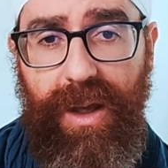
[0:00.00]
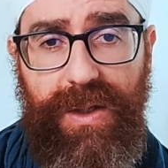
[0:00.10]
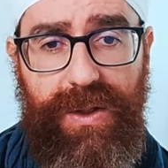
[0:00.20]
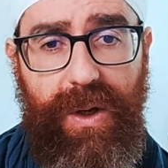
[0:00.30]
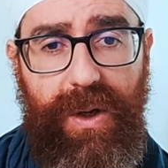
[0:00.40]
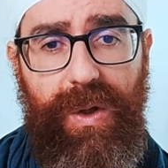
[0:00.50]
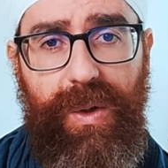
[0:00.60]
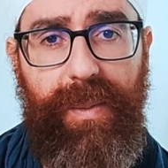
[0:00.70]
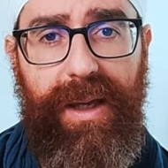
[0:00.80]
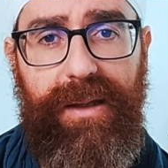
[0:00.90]
So
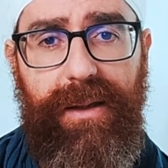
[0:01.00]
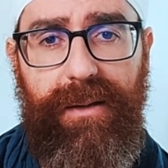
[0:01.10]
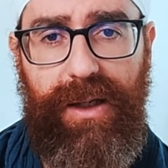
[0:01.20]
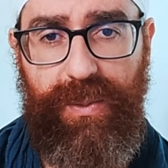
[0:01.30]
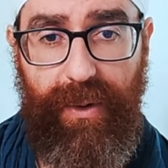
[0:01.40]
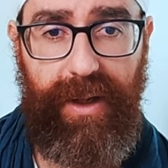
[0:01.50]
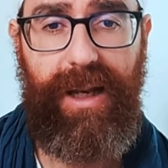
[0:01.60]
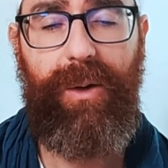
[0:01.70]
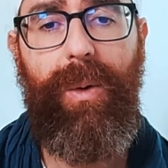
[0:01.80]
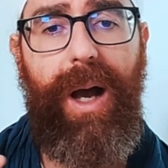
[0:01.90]
you may explore it
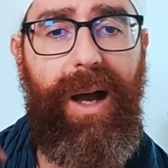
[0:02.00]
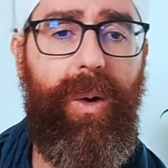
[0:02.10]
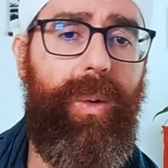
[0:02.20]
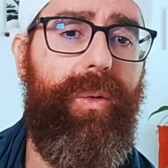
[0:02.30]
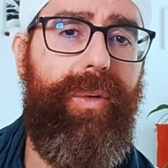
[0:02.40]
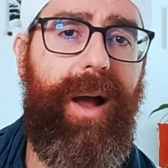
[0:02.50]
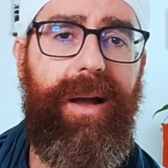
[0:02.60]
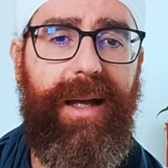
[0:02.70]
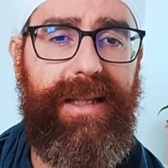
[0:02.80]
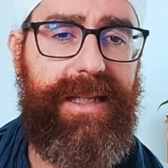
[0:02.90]
like guha or gufa.
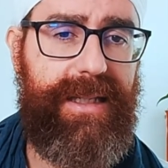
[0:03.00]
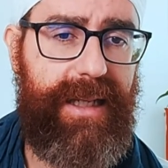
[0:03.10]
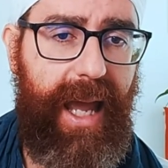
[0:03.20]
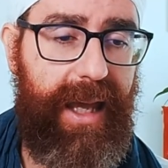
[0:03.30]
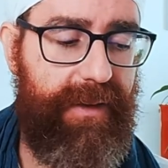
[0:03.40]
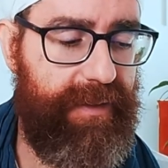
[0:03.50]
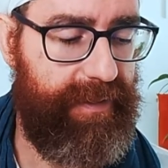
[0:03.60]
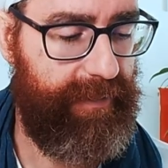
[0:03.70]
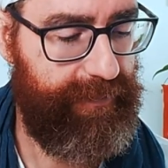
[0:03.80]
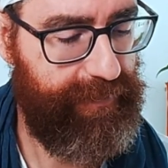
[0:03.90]
And this is
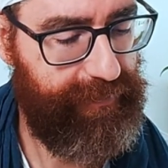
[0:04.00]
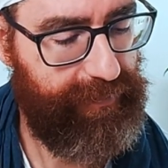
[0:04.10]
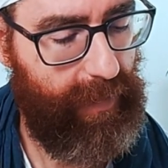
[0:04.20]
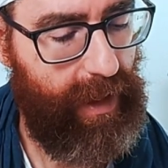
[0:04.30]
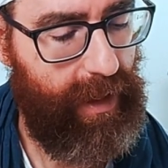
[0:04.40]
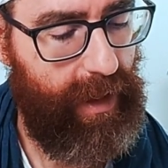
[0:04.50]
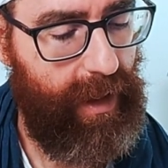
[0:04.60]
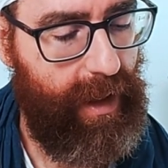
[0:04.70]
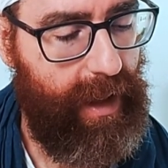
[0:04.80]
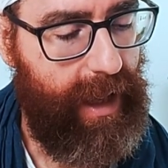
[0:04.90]
cave.
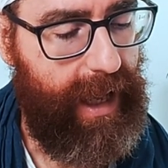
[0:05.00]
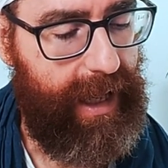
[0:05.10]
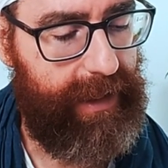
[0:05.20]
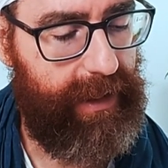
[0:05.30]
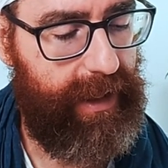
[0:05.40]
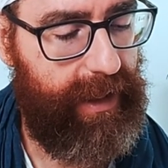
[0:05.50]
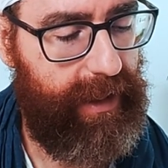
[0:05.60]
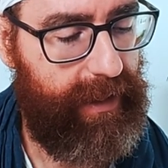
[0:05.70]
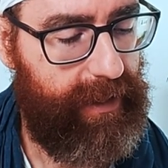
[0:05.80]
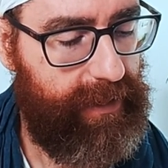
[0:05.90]
And
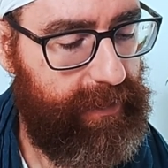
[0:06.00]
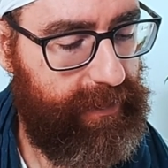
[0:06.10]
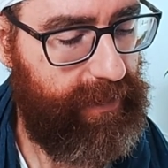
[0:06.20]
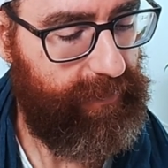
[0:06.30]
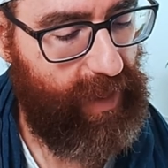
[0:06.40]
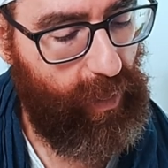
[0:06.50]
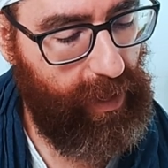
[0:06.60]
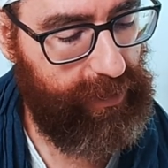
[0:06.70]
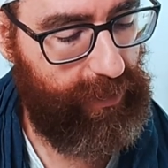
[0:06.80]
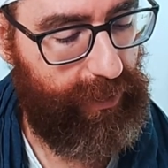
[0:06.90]
the
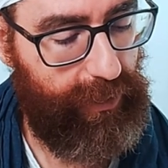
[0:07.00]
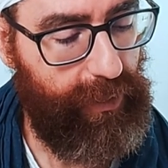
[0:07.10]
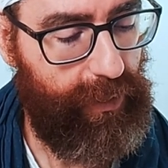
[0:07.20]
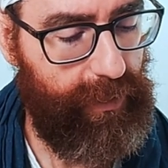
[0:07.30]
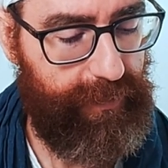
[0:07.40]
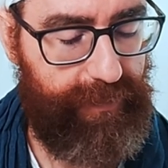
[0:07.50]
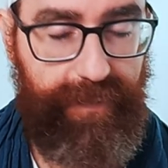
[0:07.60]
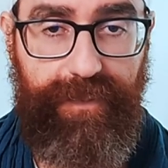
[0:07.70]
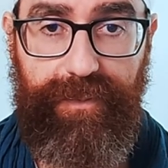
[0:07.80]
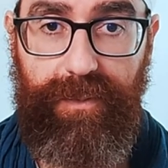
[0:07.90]
word ru,
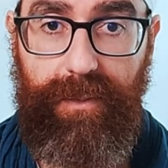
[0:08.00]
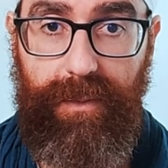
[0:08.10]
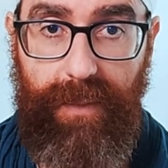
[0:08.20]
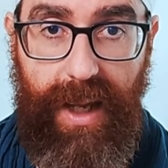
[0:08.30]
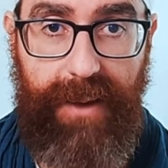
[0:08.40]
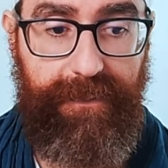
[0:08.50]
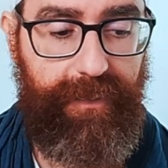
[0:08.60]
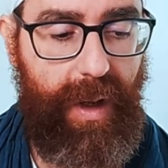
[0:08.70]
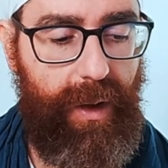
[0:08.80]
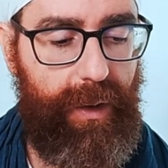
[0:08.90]
yeah,
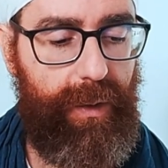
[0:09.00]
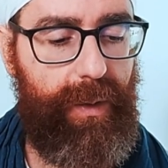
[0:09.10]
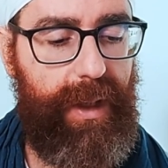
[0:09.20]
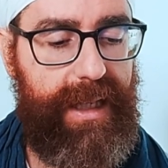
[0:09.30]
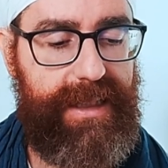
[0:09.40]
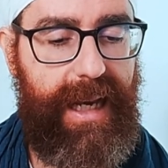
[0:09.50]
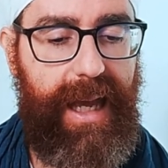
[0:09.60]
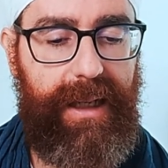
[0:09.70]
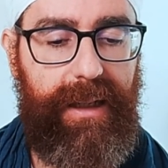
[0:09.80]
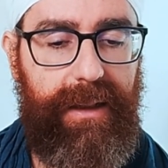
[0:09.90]
ru is
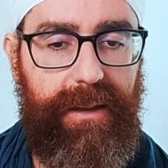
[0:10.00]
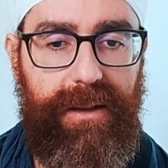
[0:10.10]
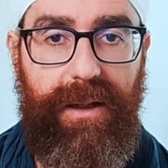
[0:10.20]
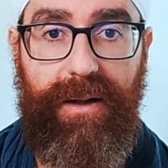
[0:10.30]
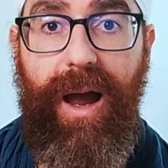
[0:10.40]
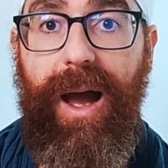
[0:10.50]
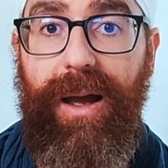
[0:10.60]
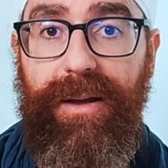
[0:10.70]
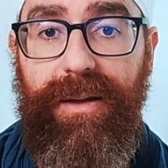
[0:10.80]
like ra.